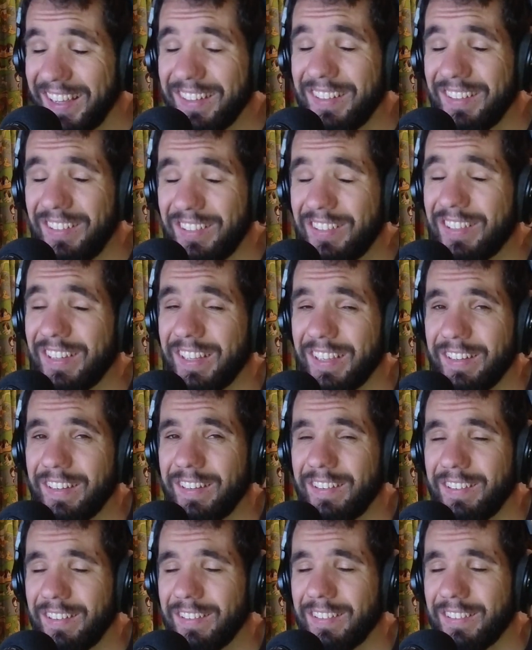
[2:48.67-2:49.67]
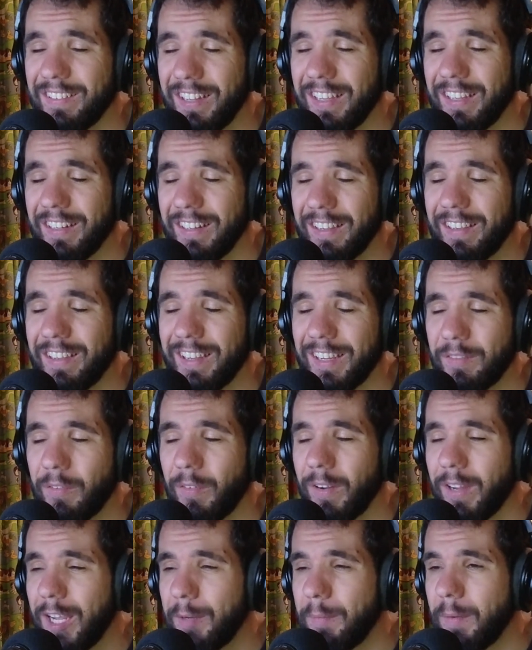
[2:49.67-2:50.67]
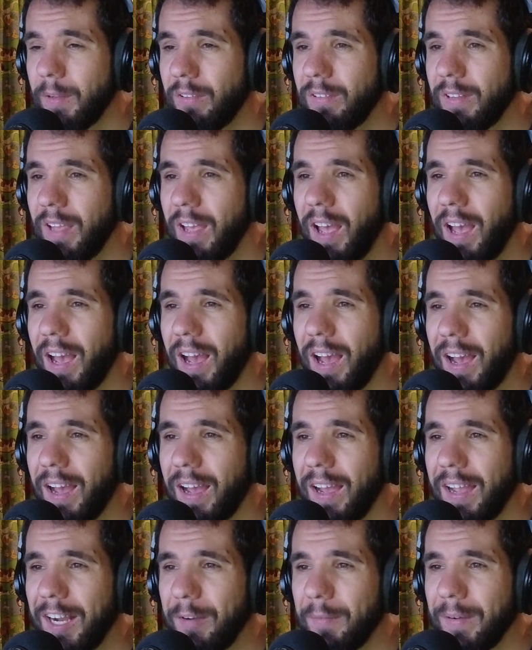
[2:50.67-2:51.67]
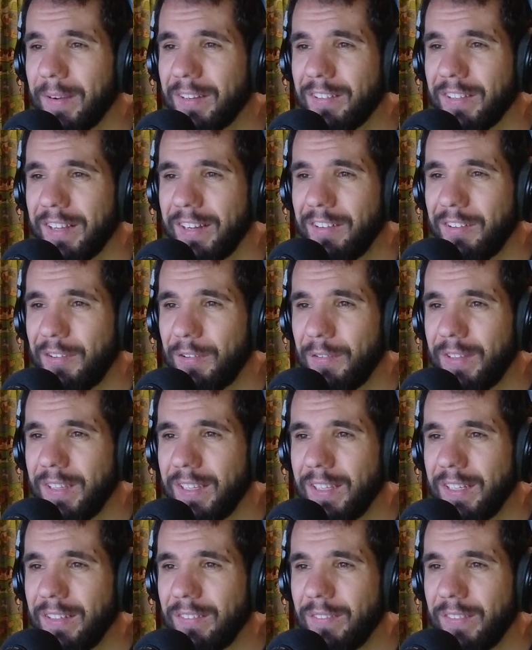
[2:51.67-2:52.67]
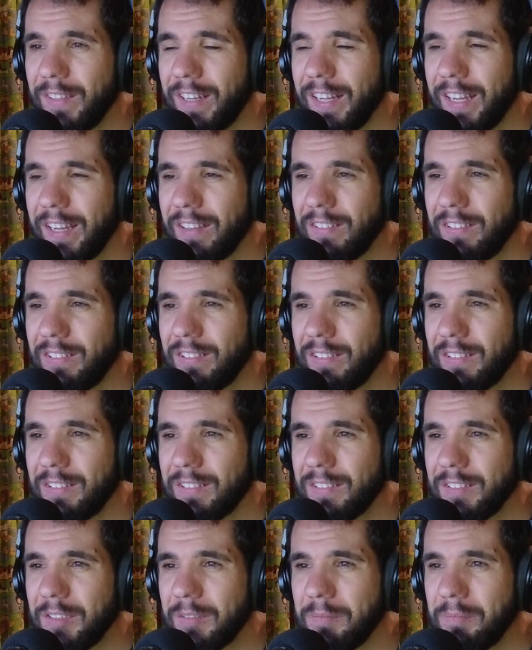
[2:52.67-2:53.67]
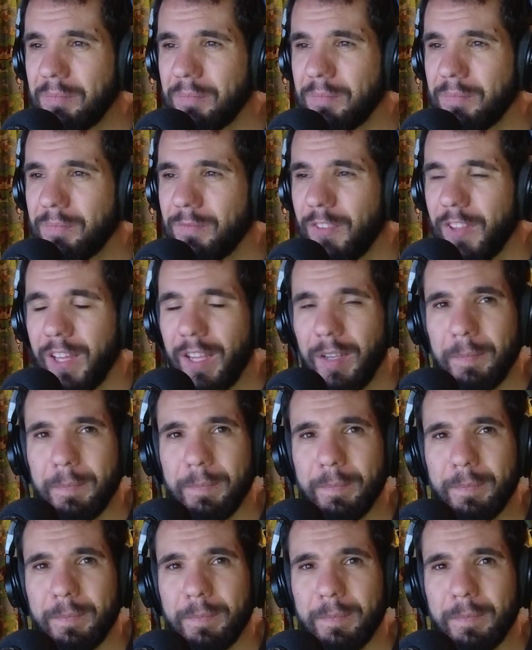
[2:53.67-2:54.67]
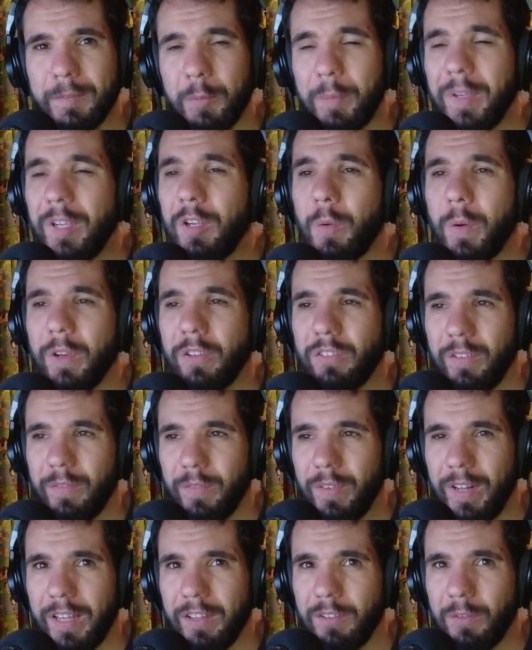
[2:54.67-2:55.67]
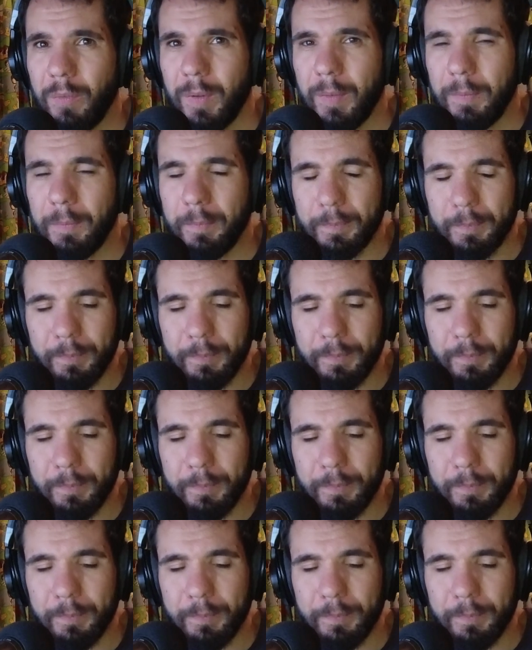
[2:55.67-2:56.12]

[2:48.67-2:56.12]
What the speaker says: this is taking the cake for lameness. Anyway, let's get into the next thing. It's a big question for the next one.